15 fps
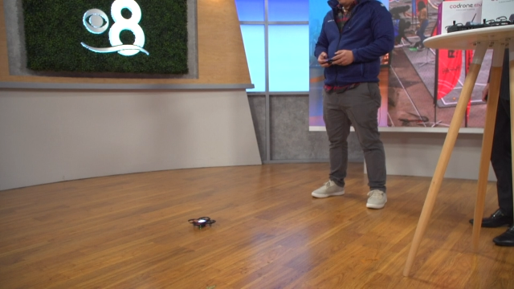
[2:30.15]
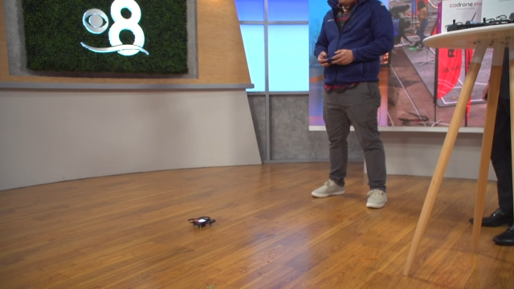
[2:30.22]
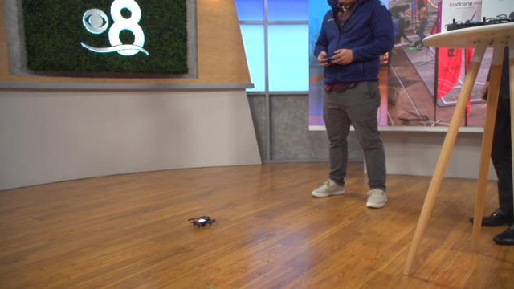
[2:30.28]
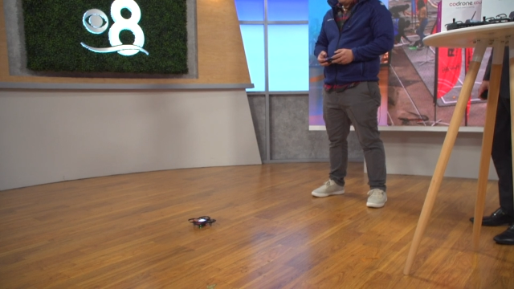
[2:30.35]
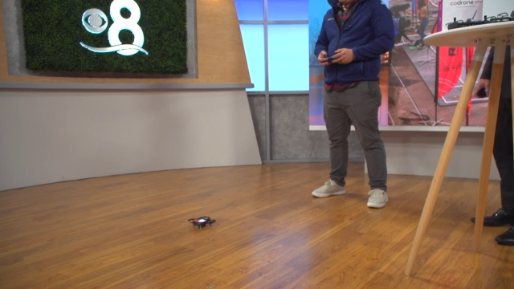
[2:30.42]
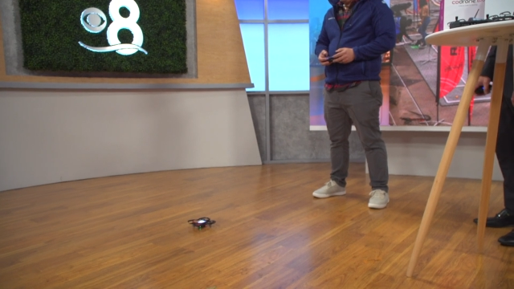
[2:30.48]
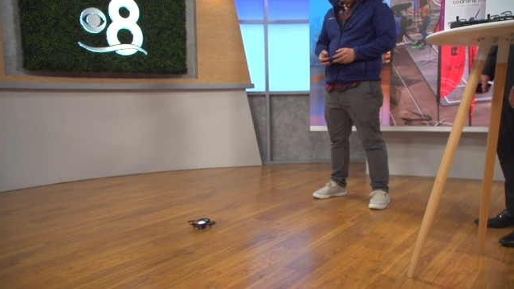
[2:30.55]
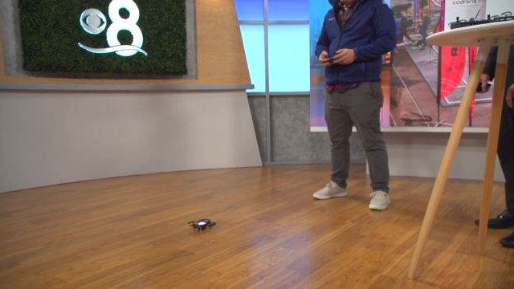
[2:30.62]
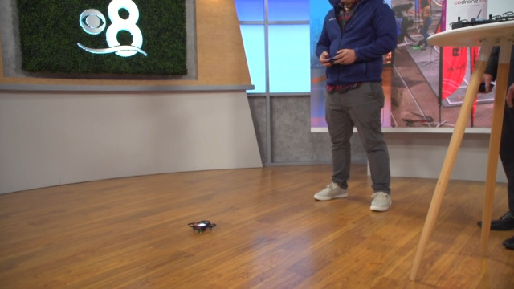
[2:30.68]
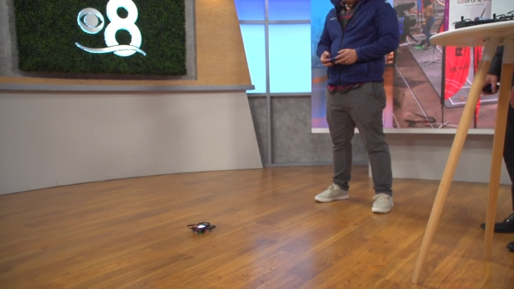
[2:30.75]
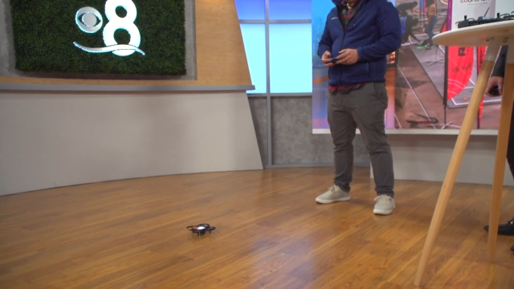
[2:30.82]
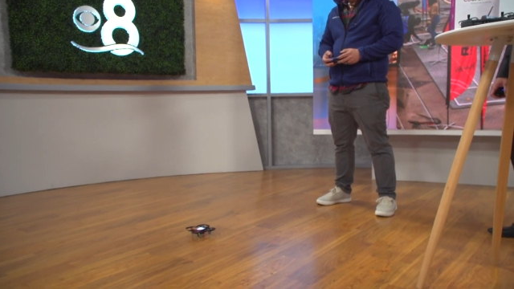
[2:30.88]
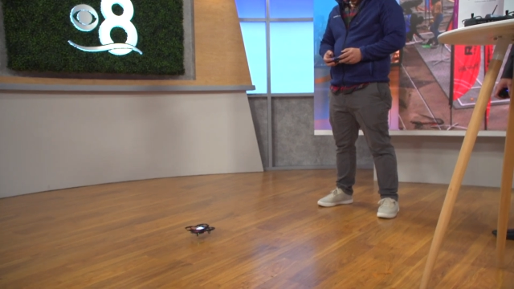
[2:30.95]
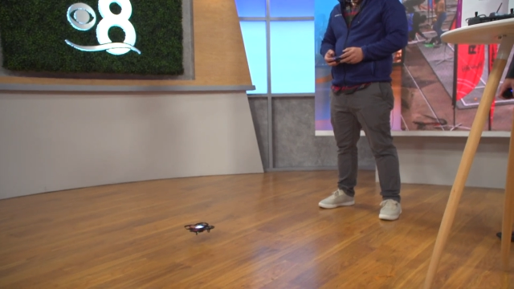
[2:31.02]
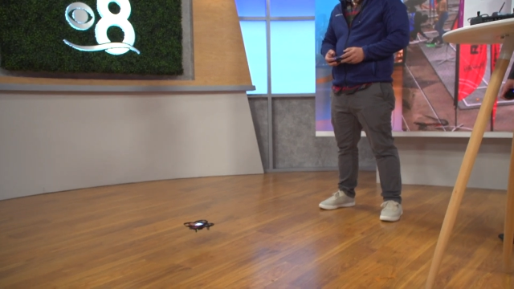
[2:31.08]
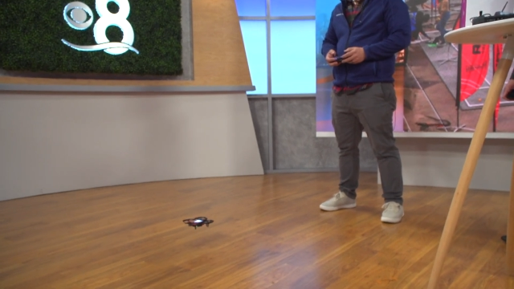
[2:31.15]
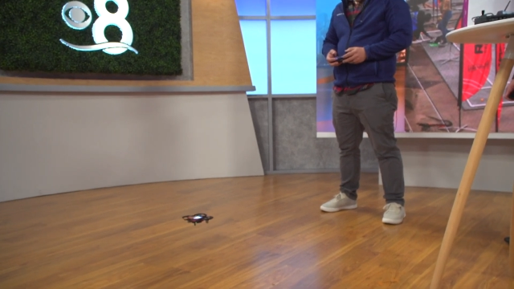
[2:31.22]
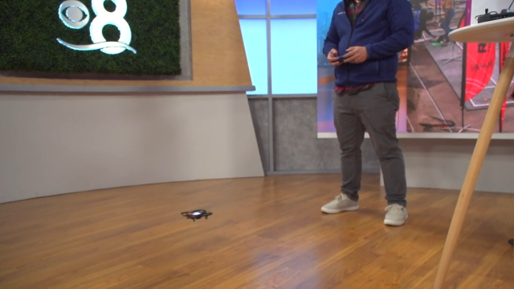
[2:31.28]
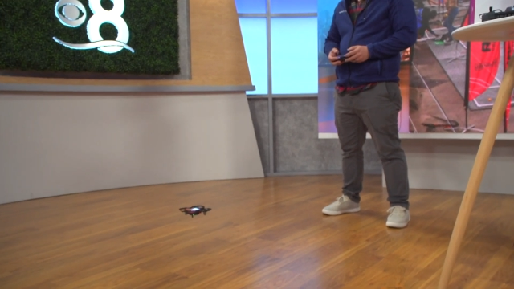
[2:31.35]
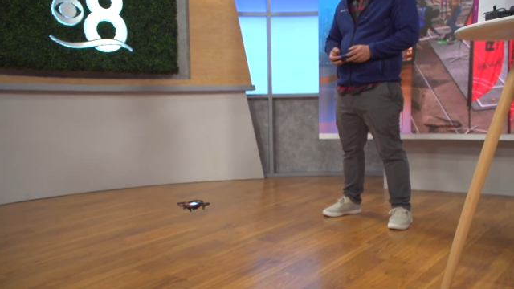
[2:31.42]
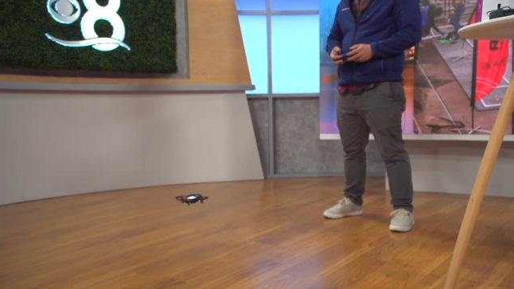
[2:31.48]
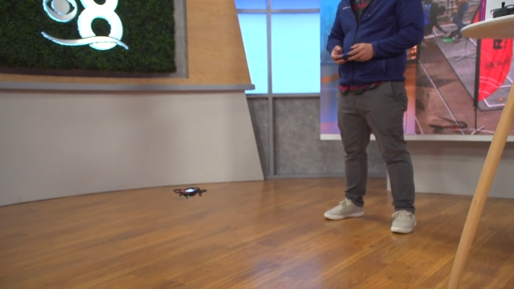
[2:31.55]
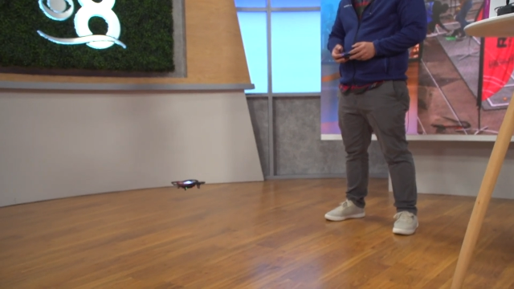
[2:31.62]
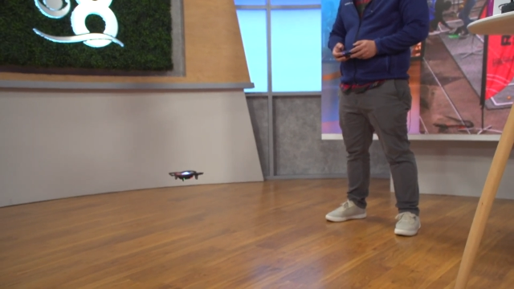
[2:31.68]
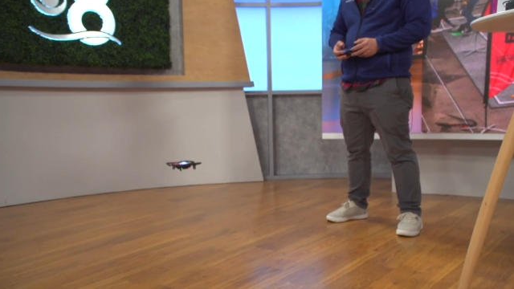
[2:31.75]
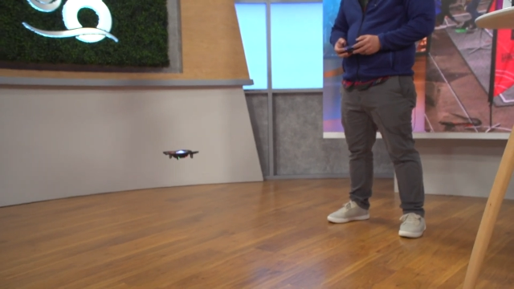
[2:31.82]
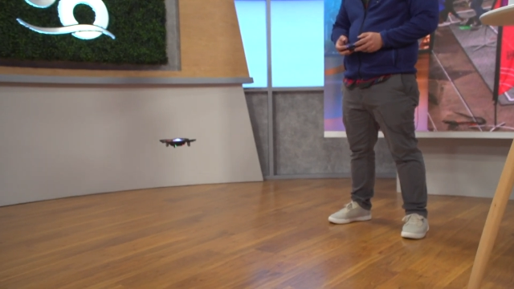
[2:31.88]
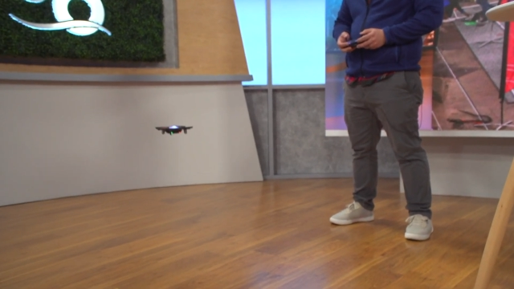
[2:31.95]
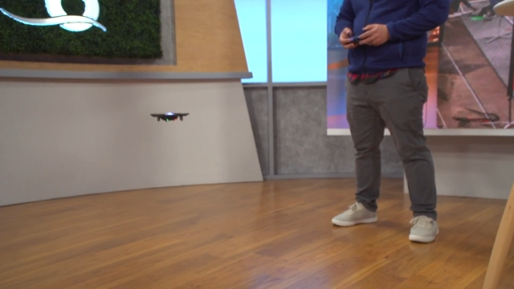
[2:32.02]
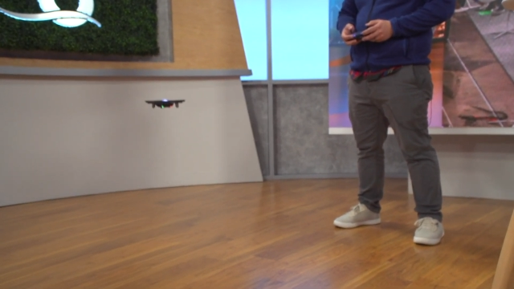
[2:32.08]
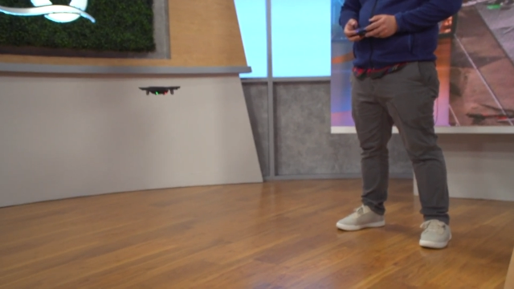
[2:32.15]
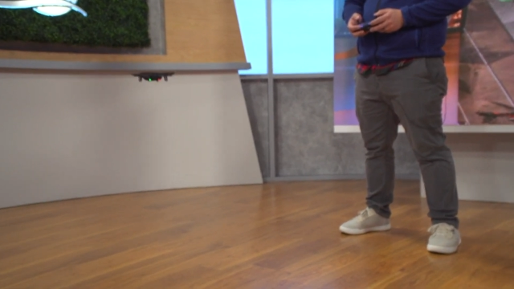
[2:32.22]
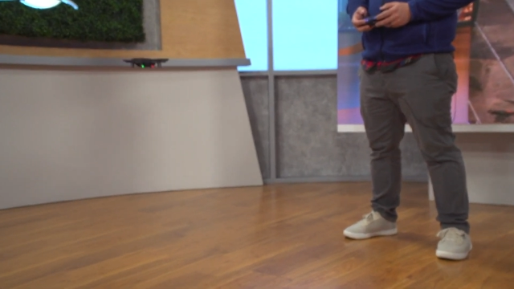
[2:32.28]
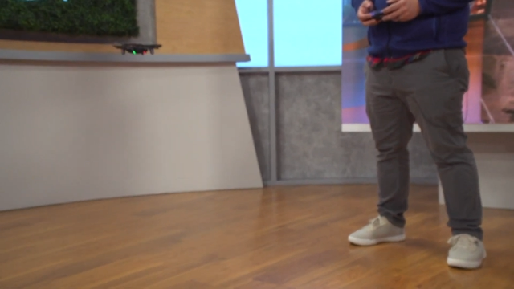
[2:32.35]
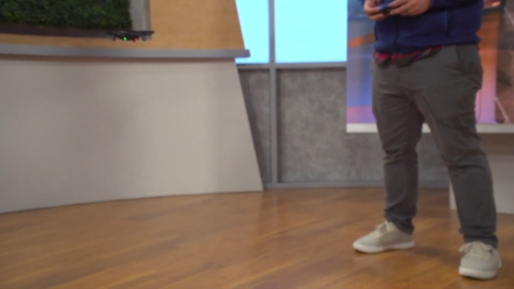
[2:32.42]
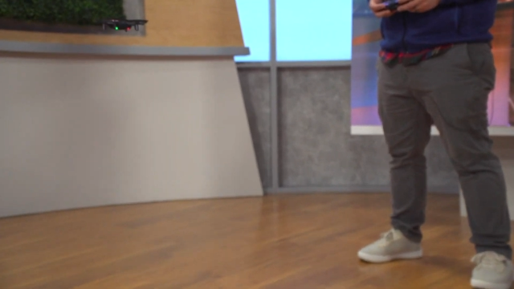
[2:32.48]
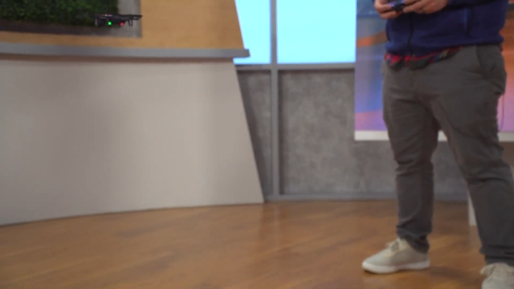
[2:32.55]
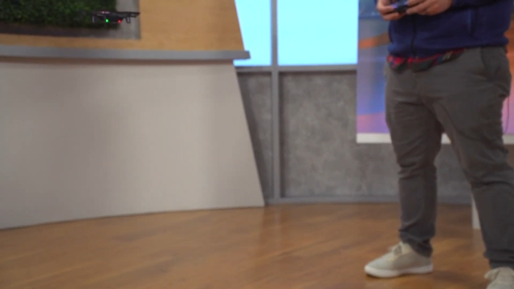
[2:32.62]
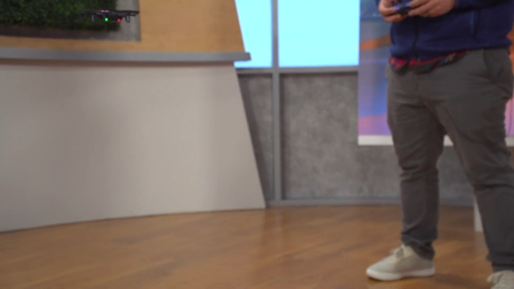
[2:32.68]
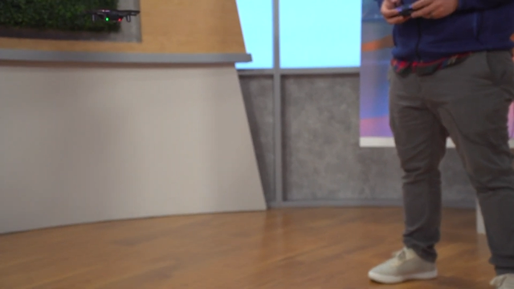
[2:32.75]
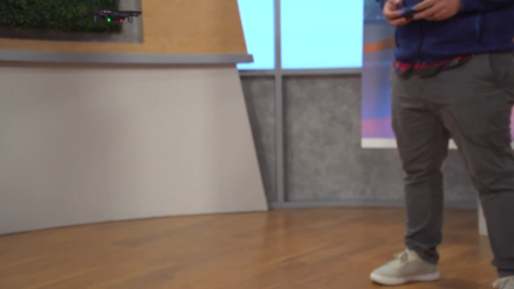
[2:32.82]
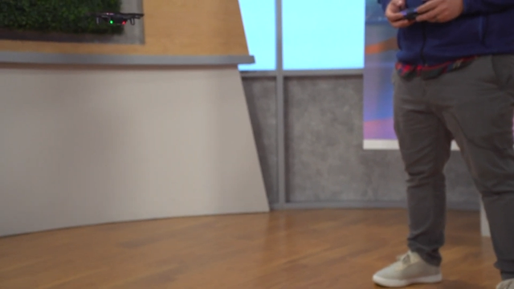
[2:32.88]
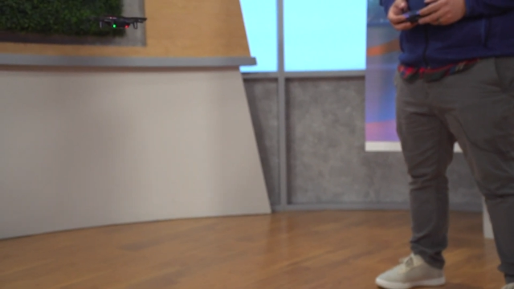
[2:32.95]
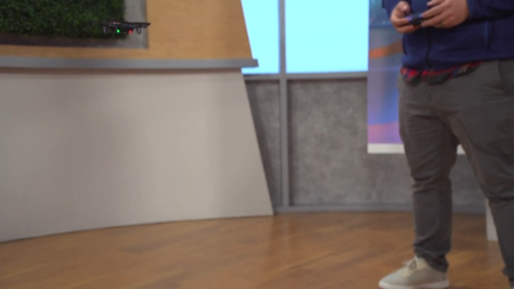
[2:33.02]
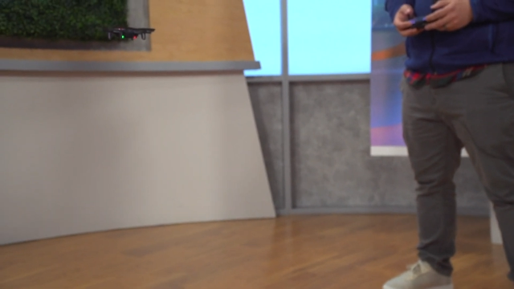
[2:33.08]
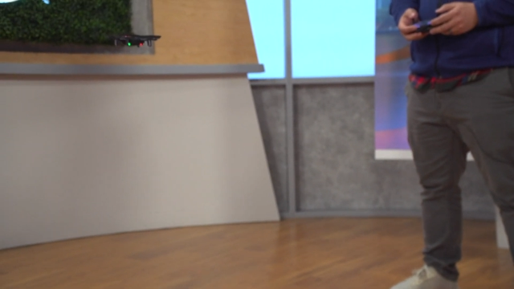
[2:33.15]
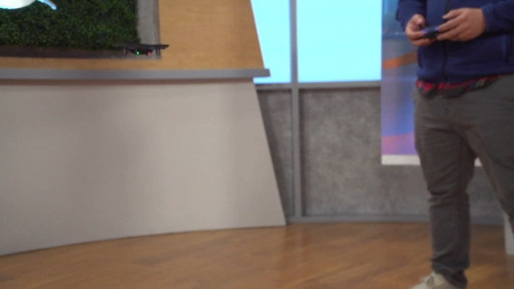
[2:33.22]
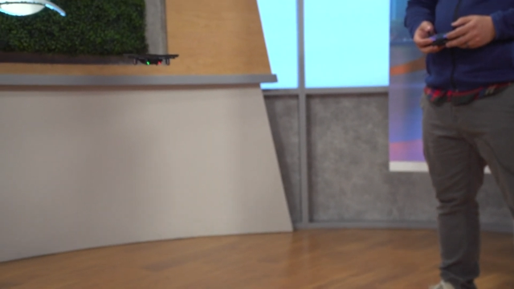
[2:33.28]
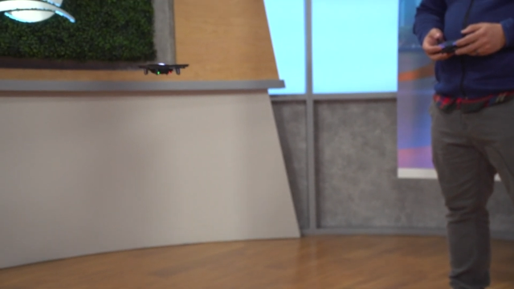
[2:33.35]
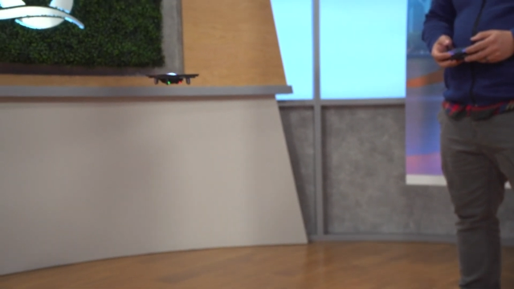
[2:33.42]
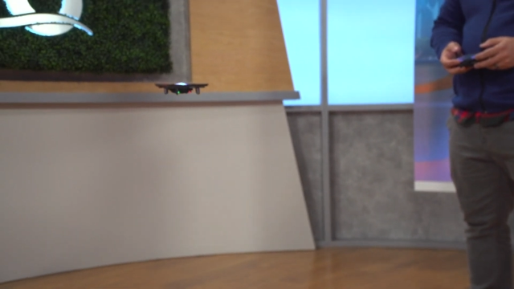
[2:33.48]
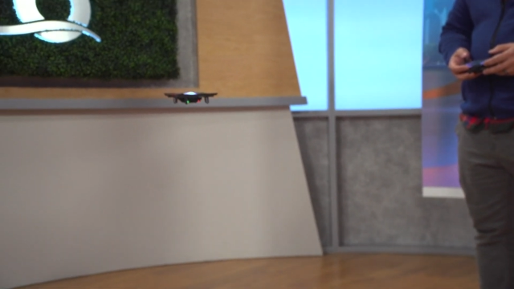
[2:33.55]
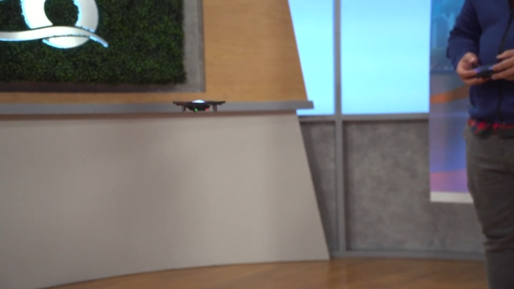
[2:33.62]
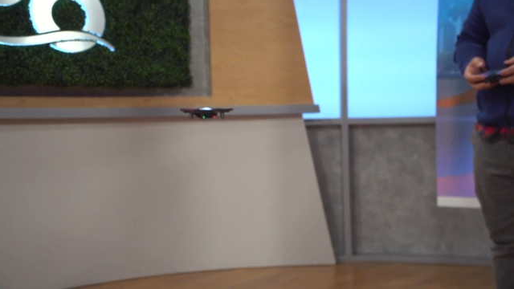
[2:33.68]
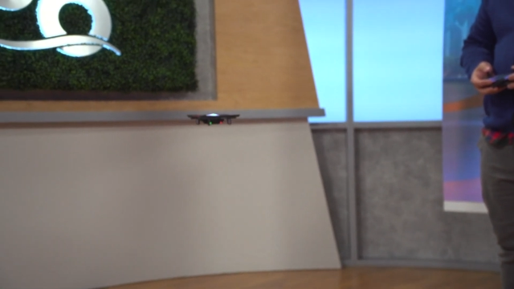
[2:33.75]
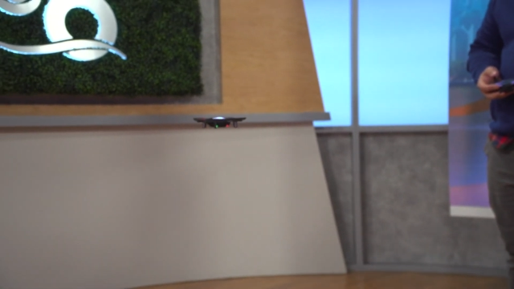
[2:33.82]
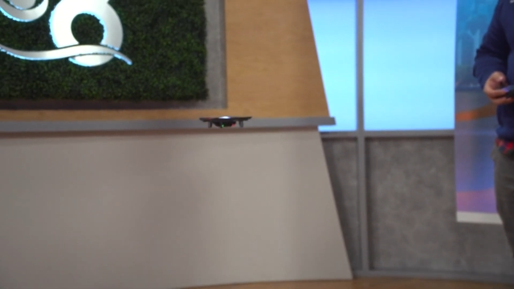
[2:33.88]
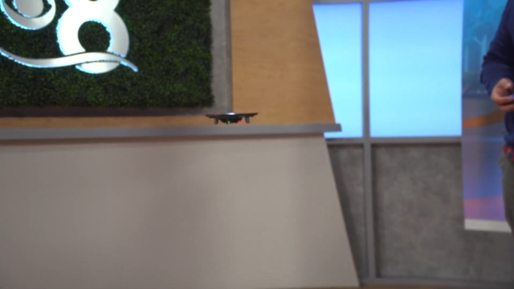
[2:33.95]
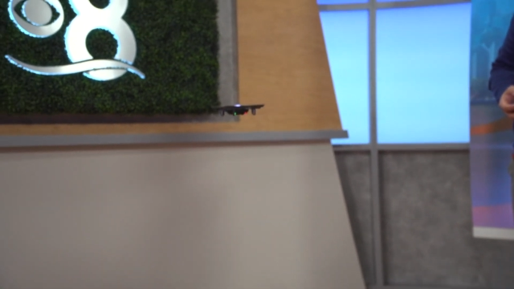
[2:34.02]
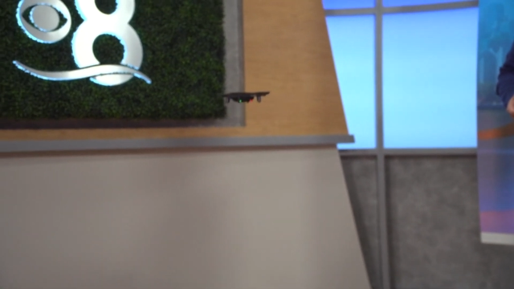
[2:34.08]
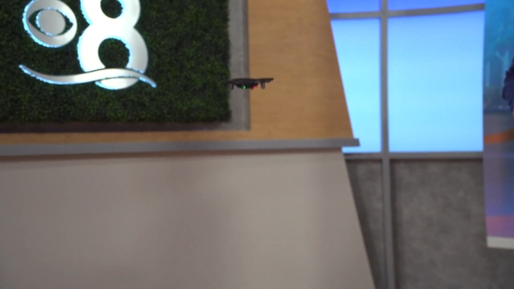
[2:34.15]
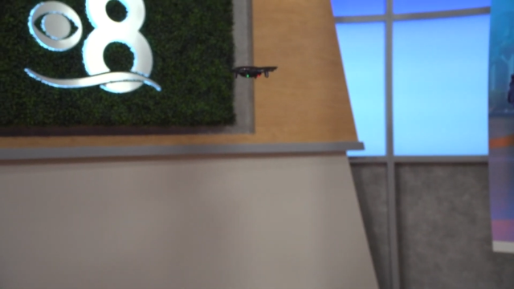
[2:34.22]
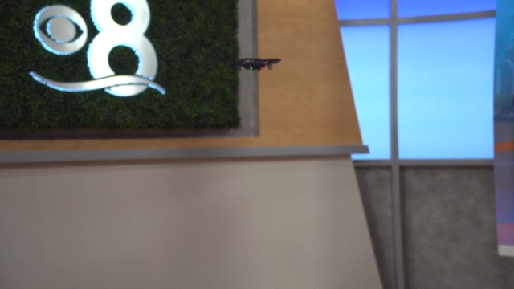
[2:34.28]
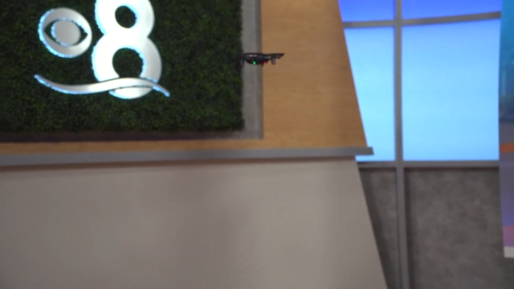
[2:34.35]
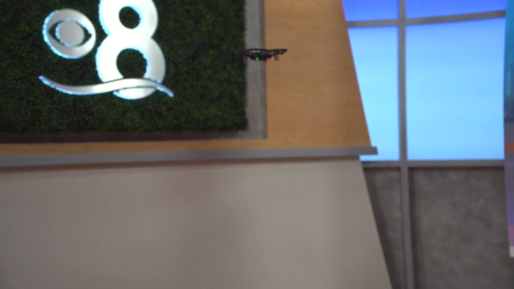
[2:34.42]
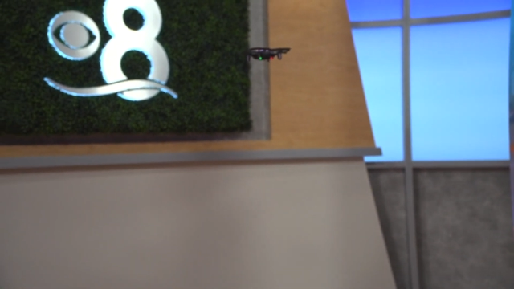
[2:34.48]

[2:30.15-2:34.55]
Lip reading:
No face is visible, so there are no lips to read.